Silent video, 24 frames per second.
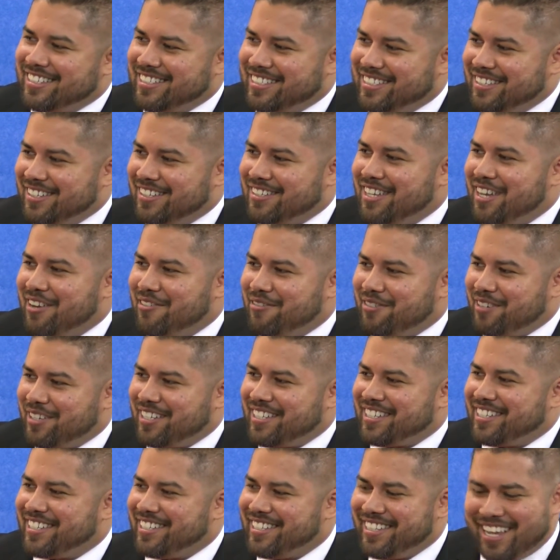So
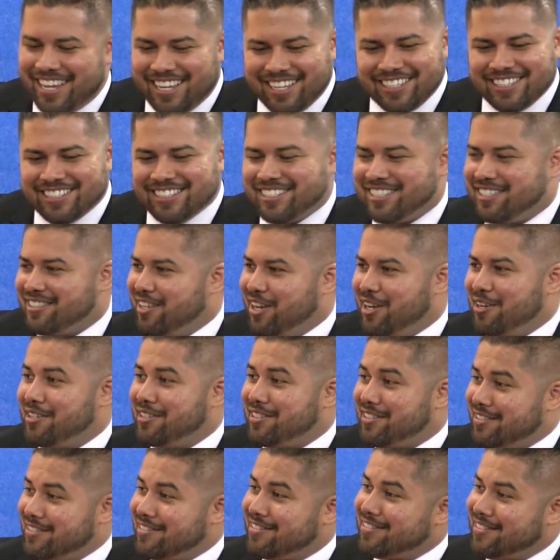definitely. Yeah. No,
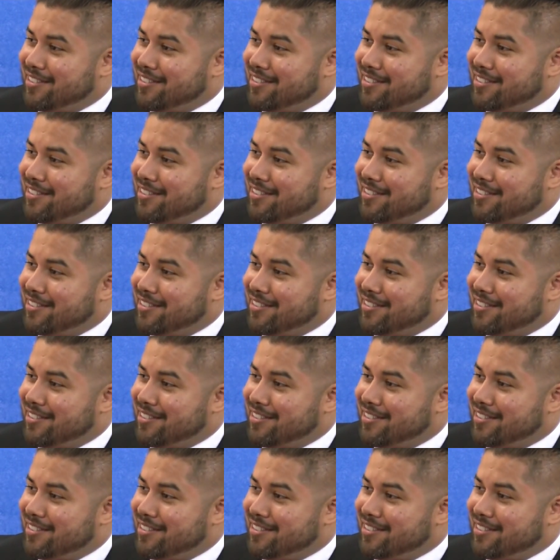it's